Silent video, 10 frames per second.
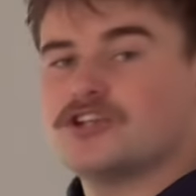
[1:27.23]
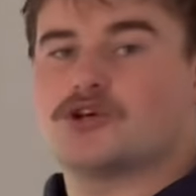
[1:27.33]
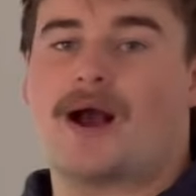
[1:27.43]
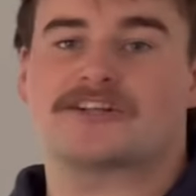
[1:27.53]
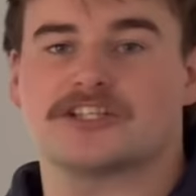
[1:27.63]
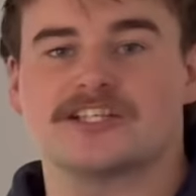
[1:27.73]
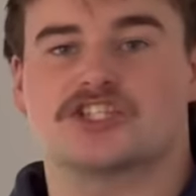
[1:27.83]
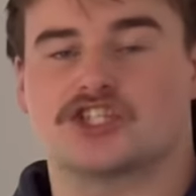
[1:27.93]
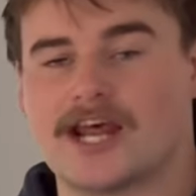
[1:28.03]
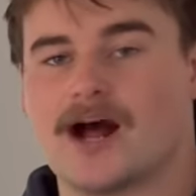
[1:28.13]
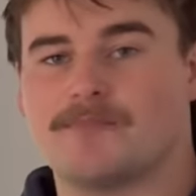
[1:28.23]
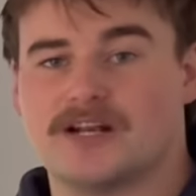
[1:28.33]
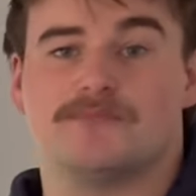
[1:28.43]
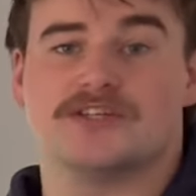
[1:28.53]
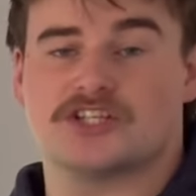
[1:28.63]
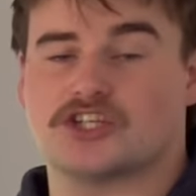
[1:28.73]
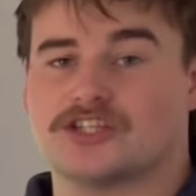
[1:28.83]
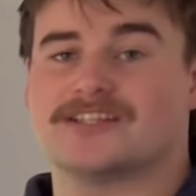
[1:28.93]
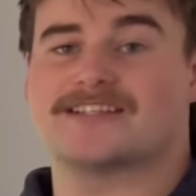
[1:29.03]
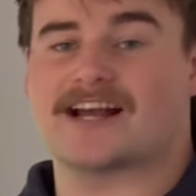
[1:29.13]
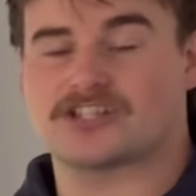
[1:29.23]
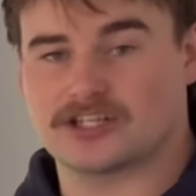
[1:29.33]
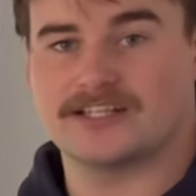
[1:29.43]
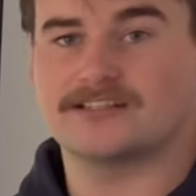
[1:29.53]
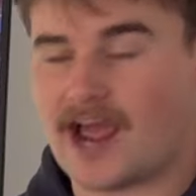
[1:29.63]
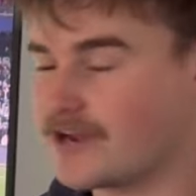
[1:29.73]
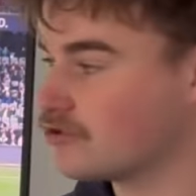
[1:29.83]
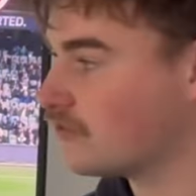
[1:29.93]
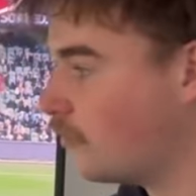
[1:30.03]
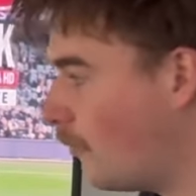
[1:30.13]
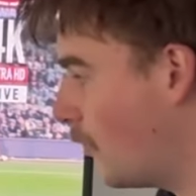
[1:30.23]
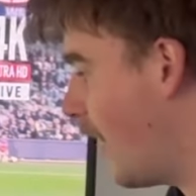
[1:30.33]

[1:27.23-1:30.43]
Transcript: to actually set up in a position that's actually dangerous for Port